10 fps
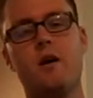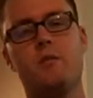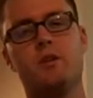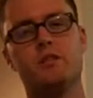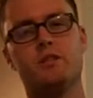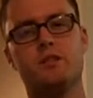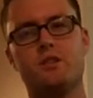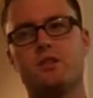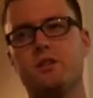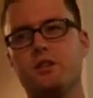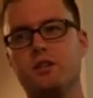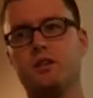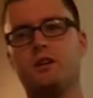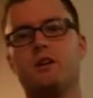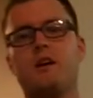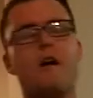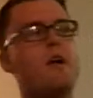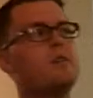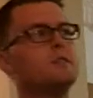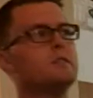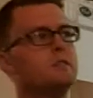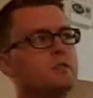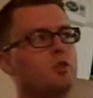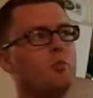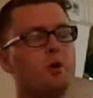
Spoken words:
Because essentially the sole